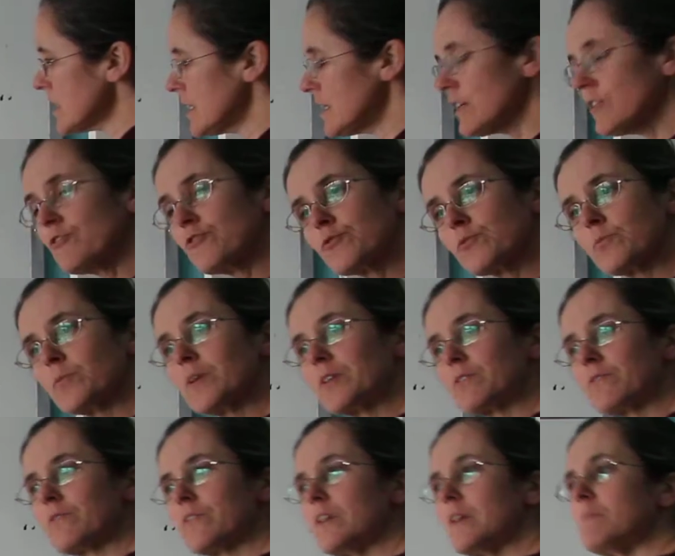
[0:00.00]
Each one
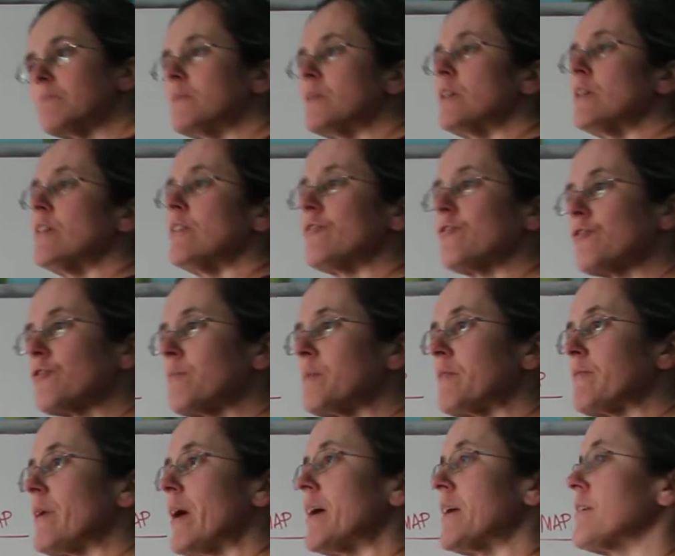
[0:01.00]
of them should be
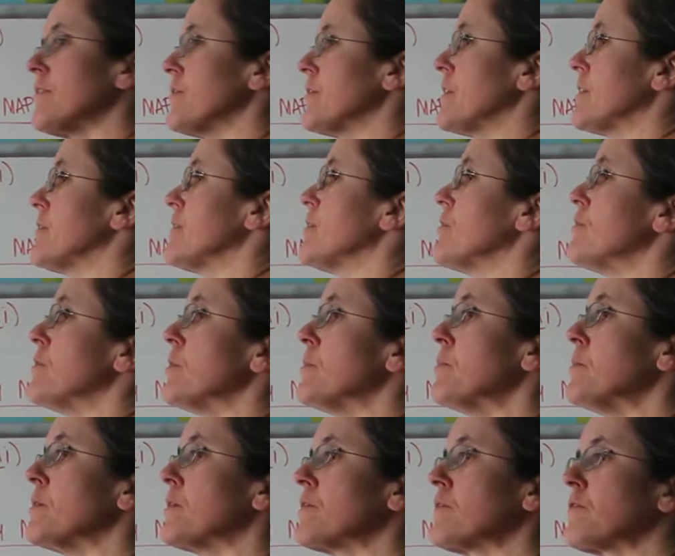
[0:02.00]
writing on their
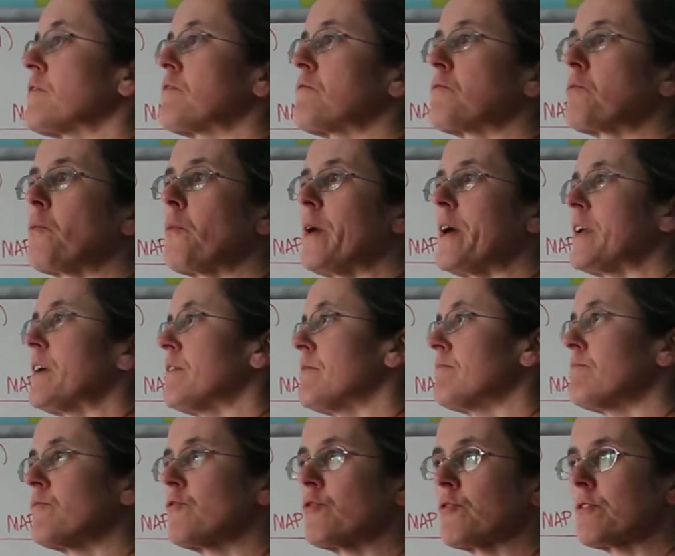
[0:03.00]
notebooks 20
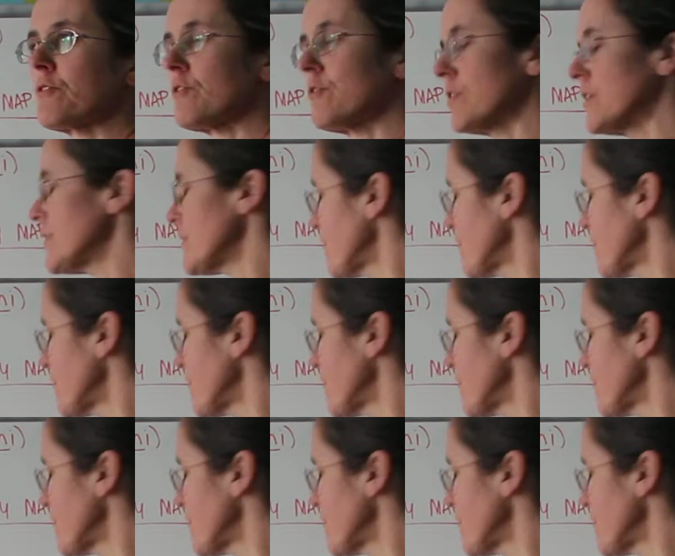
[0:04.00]
to 30